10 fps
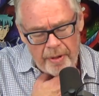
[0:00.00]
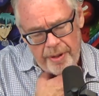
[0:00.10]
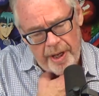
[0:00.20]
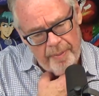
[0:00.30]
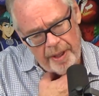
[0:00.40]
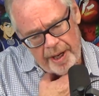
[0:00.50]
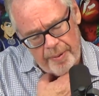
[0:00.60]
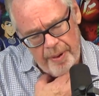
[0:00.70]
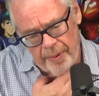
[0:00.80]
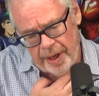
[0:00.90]
Oh, good. I'm glad I
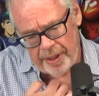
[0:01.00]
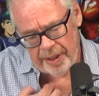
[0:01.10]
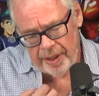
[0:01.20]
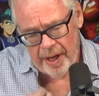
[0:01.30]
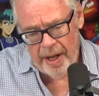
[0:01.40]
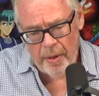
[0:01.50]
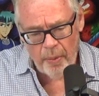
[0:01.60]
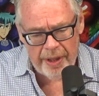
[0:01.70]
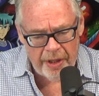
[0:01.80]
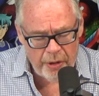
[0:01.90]
went when I did.
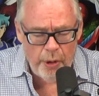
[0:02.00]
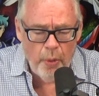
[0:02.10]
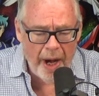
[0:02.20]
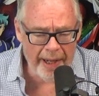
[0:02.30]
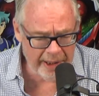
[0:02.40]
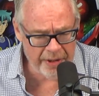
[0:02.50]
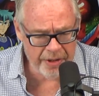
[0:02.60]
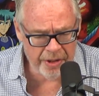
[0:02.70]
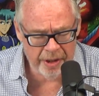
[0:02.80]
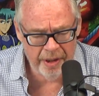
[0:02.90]
We did two
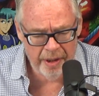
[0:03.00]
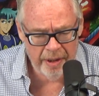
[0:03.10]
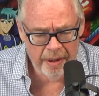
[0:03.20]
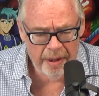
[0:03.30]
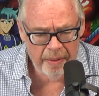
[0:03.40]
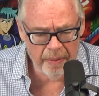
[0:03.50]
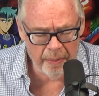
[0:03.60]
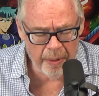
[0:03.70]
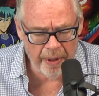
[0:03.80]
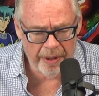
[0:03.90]
islands. When
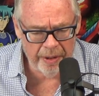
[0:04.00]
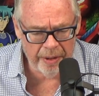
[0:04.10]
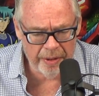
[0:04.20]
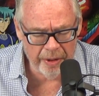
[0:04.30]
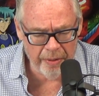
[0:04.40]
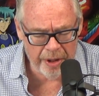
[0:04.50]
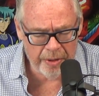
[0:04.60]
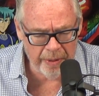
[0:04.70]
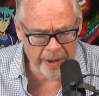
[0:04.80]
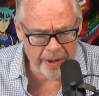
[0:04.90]
we went to
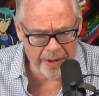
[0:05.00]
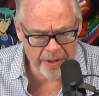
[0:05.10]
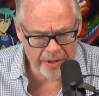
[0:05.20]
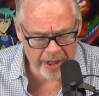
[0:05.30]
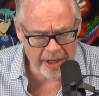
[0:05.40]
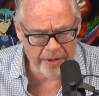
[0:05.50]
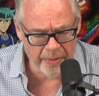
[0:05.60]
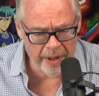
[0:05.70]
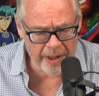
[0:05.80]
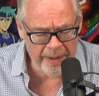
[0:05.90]
Greece, we did
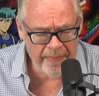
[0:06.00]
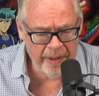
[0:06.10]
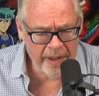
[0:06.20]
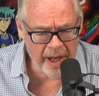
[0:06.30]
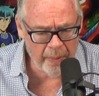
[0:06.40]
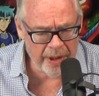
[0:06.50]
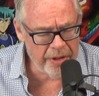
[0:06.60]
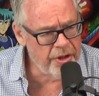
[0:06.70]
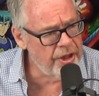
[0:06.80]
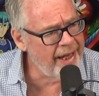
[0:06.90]
Santorini and we did
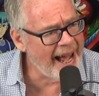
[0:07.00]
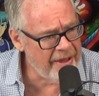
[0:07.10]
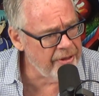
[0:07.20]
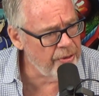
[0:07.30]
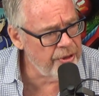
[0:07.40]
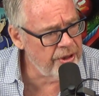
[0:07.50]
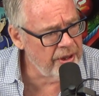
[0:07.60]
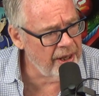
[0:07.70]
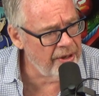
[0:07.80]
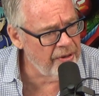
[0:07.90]
Skiathos.
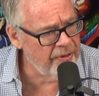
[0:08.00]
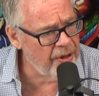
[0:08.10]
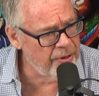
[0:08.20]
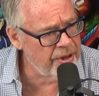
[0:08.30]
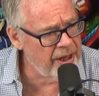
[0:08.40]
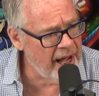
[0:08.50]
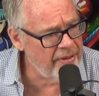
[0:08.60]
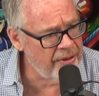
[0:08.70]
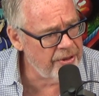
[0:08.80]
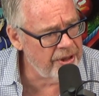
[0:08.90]
I don't know if you know
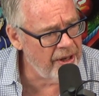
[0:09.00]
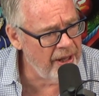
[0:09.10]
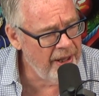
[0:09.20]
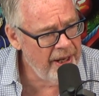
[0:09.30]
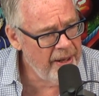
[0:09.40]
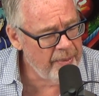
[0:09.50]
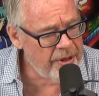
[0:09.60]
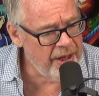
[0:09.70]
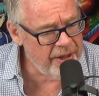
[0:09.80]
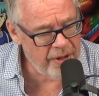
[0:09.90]
Skiathos at all,
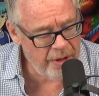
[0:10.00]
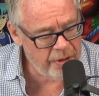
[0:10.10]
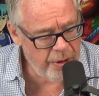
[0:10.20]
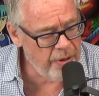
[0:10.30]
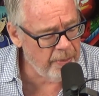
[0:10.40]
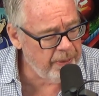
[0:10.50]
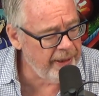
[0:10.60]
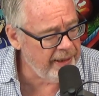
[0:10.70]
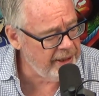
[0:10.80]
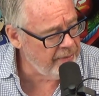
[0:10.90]
but it's two
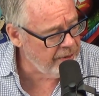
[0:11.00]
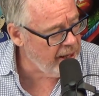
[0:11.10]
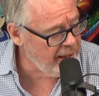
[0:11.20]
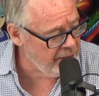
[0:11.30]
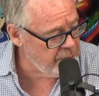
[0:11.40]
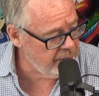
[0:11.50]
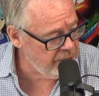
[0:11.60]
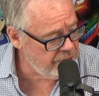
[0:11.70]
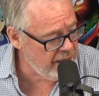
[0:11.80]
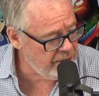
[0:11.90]
completely different islands
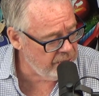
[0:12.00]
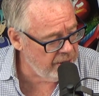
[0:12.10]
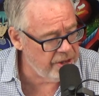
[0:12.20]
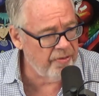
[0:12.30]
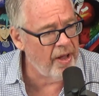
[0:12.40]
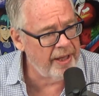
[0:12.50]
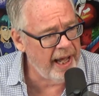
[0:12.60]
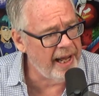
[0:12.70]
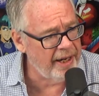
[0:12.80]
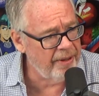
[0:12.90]
because Santorini's
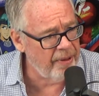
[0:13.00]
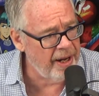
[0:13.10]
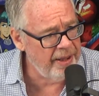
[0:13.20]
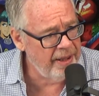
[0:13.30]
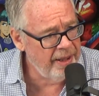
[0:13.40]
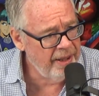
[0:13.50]
volcanic, right?